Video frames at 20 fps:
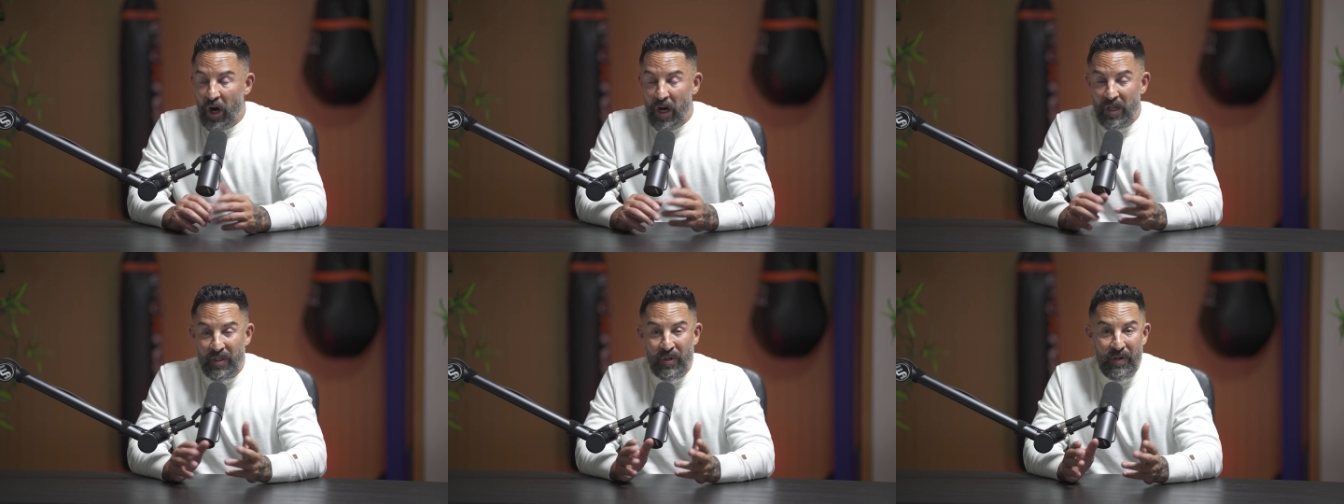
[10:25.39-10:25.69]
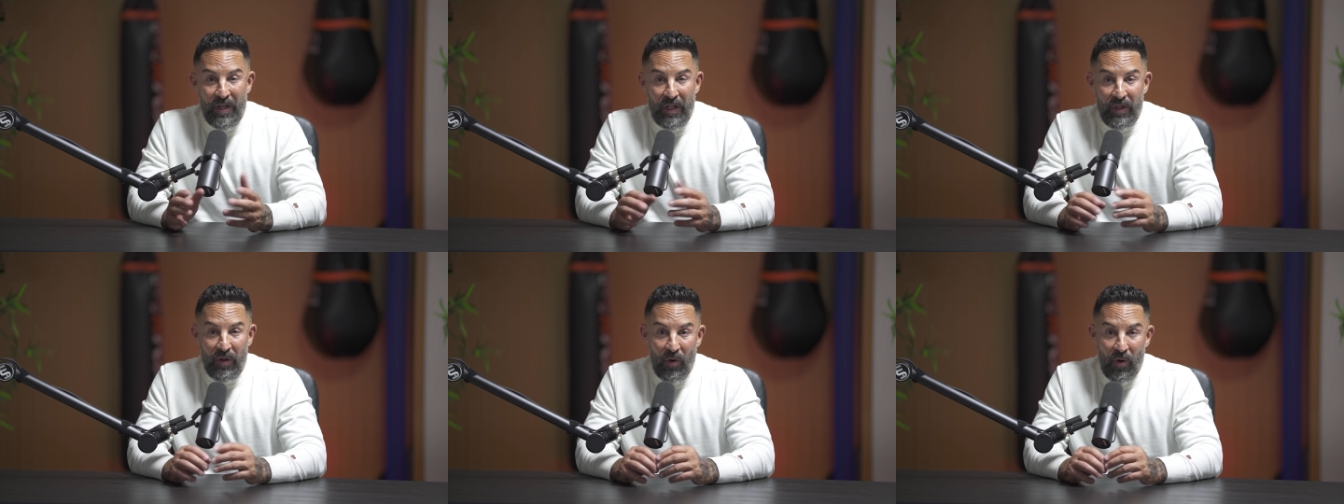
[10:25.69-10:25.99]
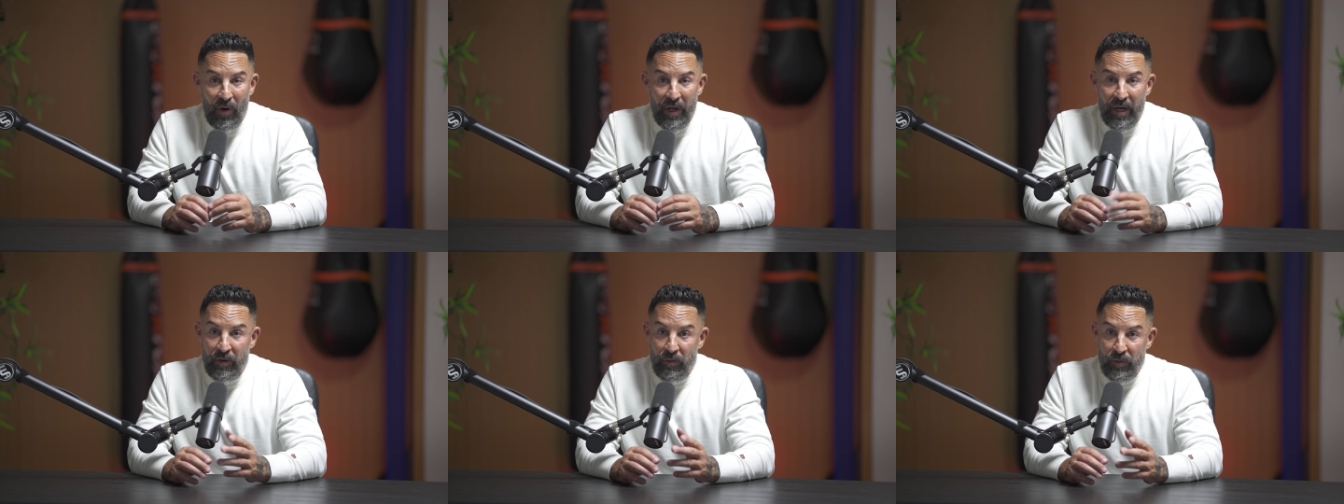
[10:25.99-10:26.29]
Oscar De La
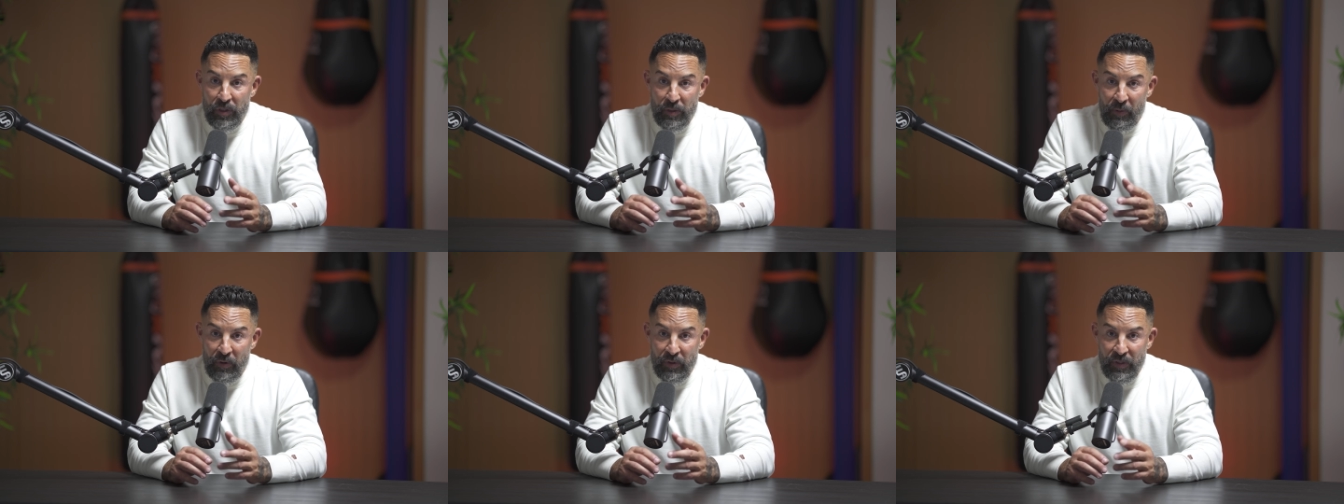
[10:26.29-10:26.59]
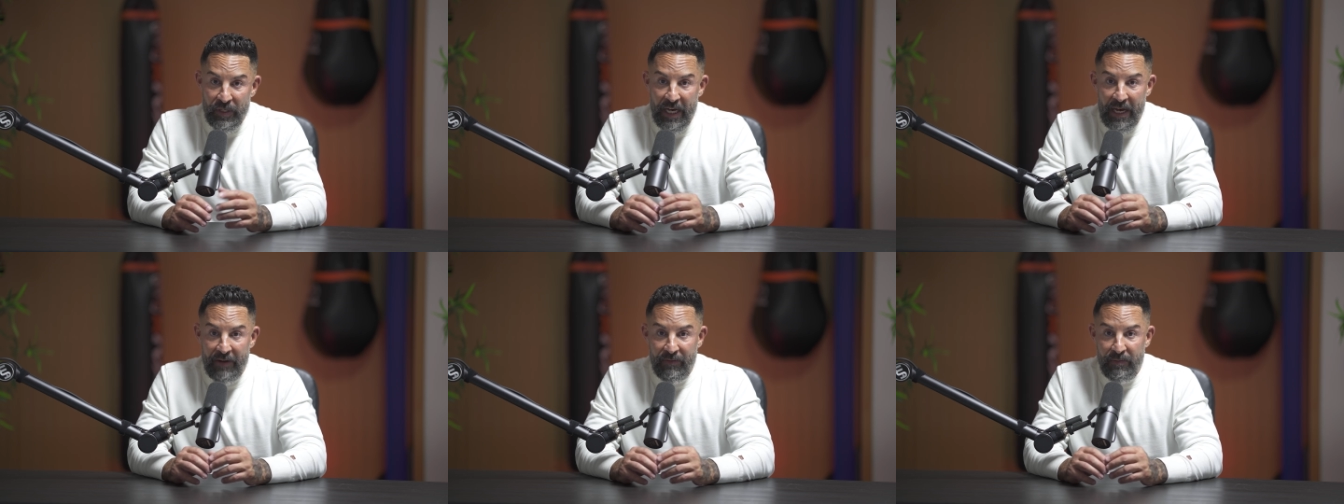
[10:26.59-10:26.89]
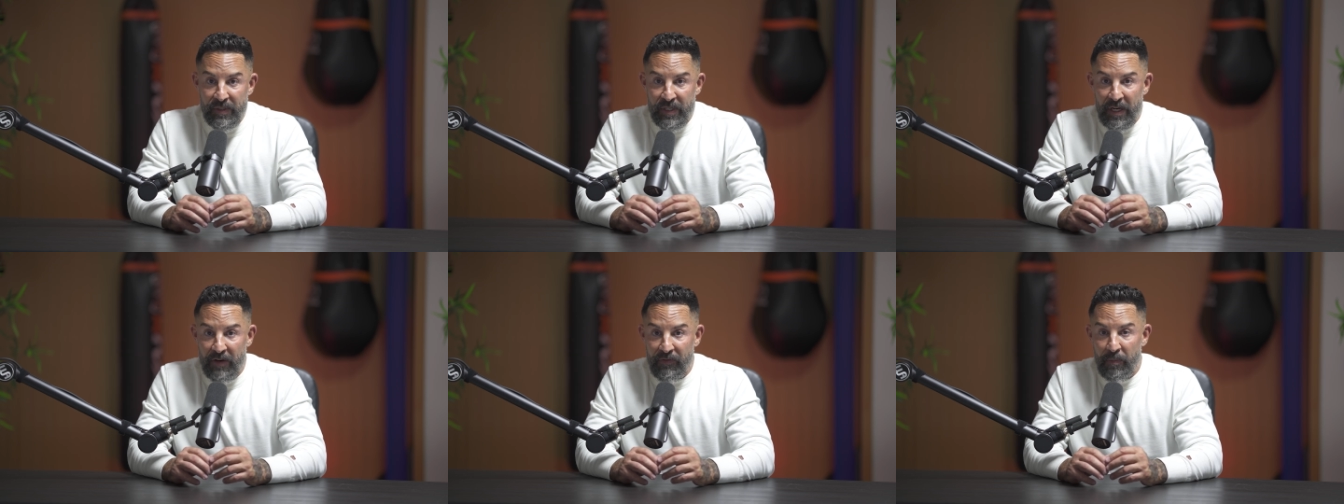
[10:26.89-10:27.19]
Hoya, who was supposed to have
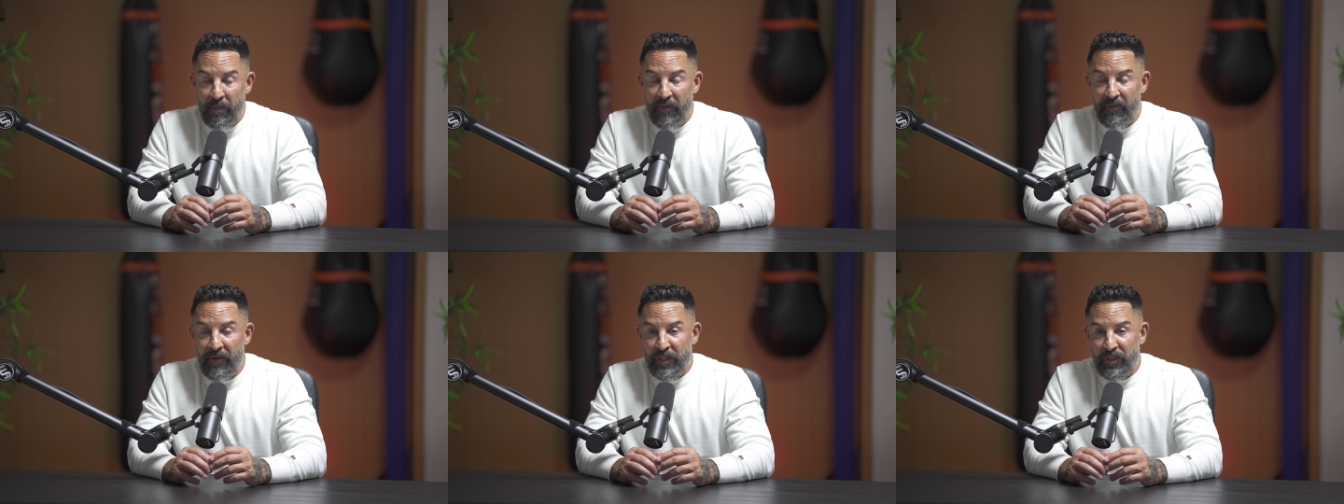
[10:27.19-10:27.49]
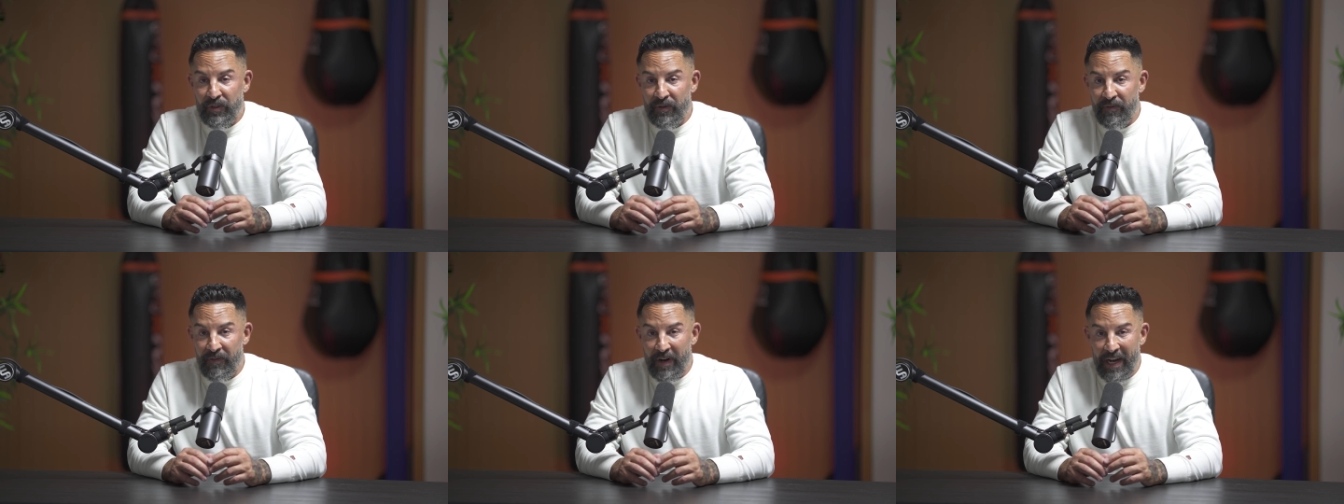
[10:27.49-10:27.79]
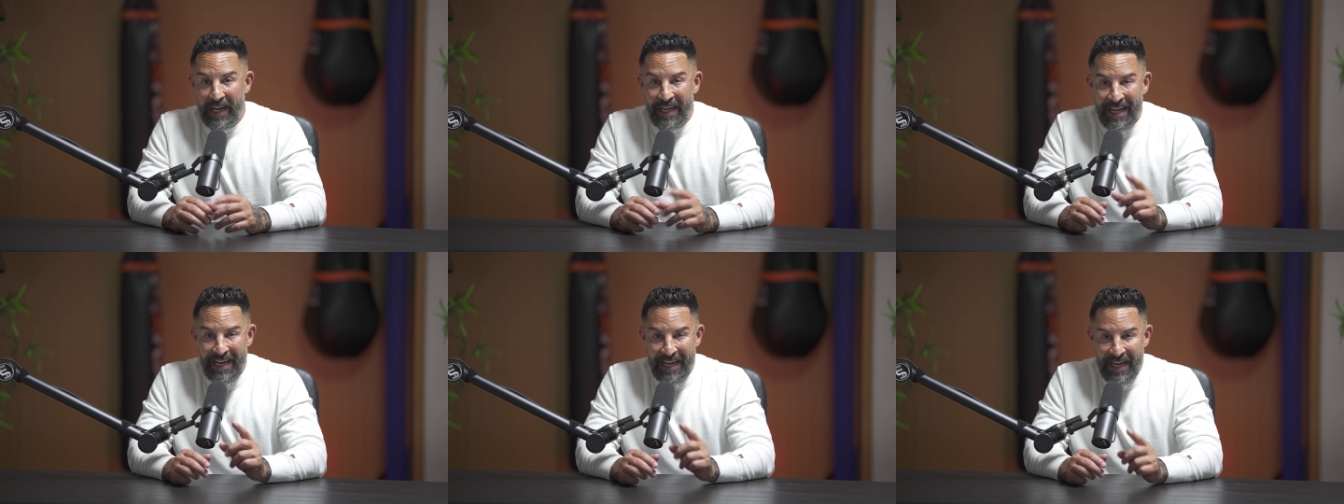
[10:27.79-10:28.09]
himself a professional
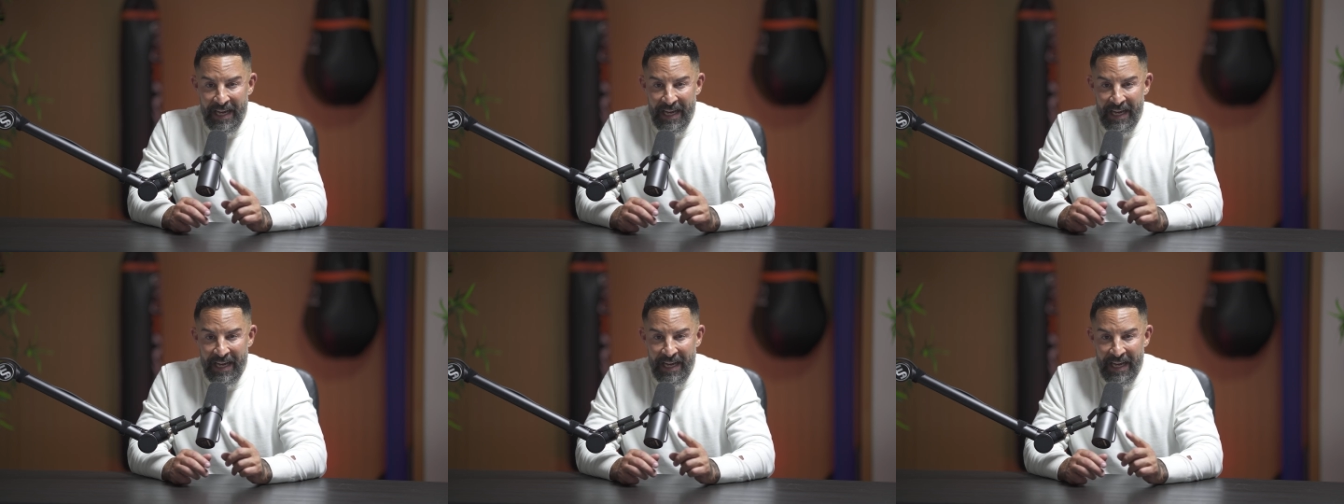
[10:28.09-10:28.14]
fight,